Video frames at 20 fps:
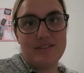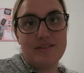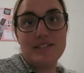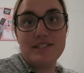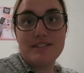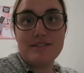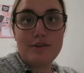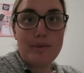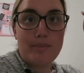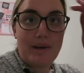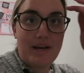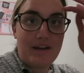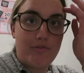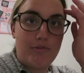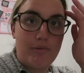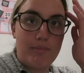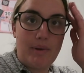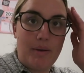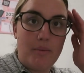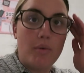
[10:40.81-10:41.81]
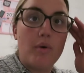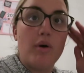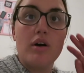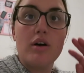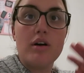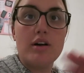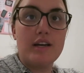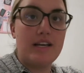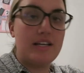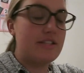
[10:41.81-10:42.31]
So I just got back from my
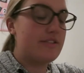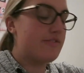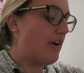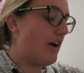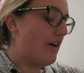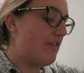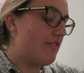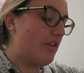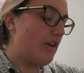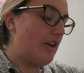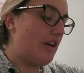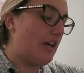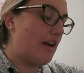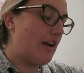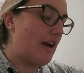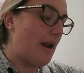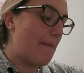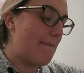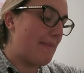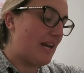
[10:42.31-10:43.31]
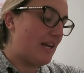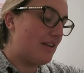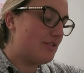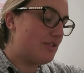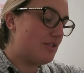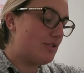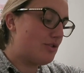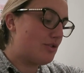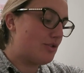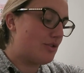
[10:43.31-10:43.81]
walk, it's 5.30 and I
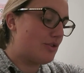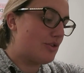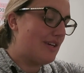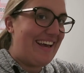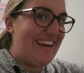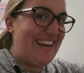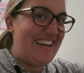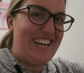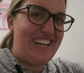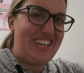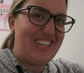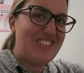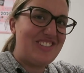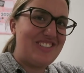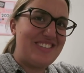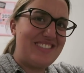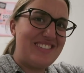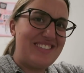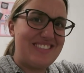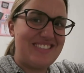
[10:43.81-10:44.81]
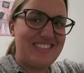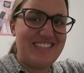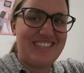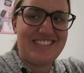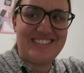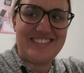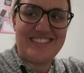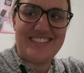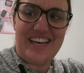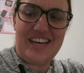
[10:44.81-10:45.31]
managed to do an extra
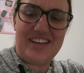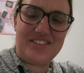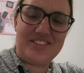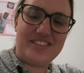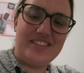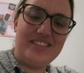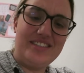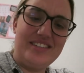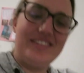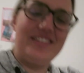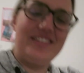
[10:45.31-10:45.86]
6,000.